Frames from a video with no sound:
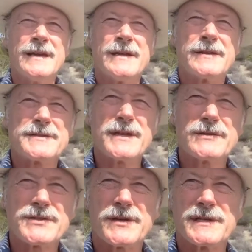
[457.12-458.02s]
There's no
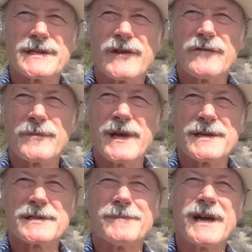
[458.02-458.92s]
shortage of
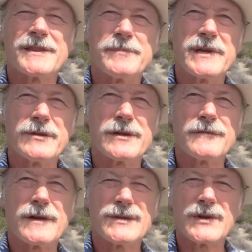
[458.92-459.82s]
information about the period
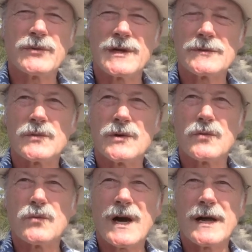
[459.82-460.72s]
following World War
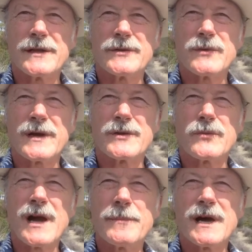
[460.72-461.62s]
I, where the
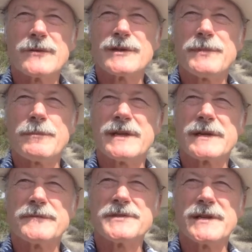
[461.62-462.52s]
Weimar Republic
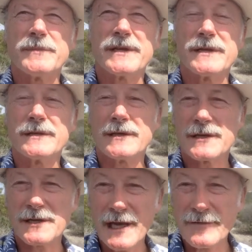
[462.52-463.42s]
of Germany,
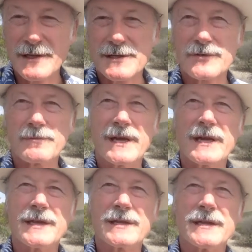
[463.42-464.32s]
in an effort to
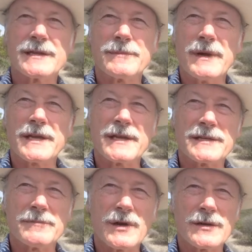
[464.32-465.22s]
repay the money it
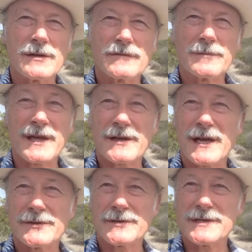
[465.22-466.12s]
had borrowed from other
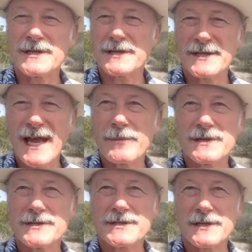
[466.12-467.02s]
countries and the
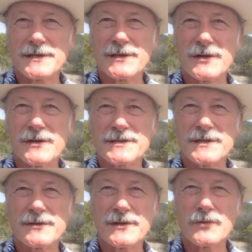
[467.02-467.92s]
damages it had caused
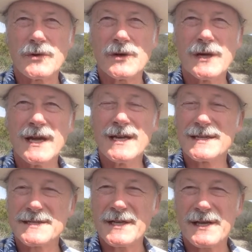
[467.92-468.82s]
during the war,
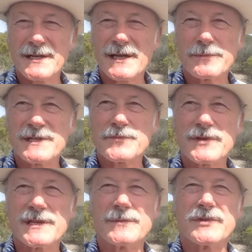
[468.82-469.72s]
started up its
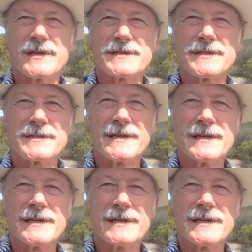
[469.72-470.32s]
printing presses.